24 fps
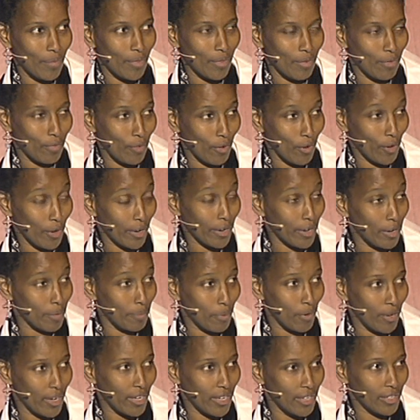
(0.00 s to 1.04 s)
The Florida
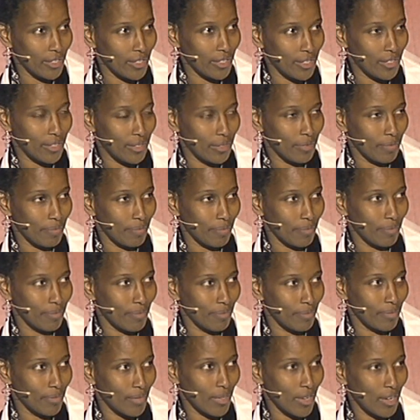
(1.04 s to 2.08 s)
police
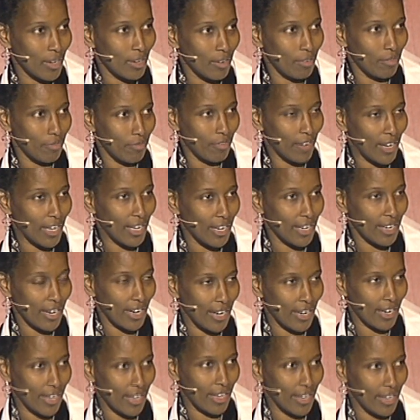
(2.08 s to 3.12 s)
filed
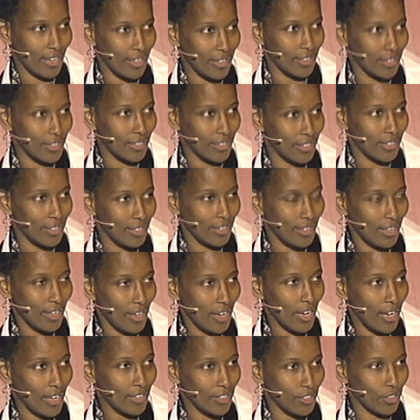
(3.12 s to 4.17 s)
her case
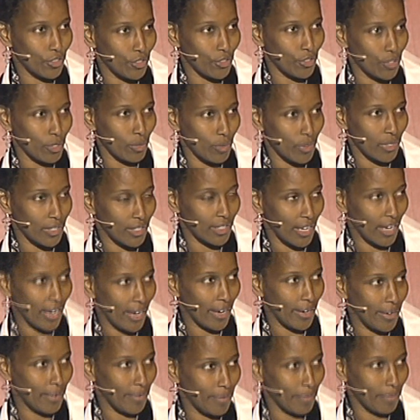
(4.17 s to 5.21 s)
as a
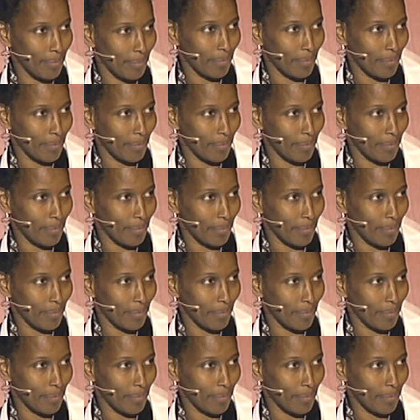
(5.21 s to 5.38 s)
suicide.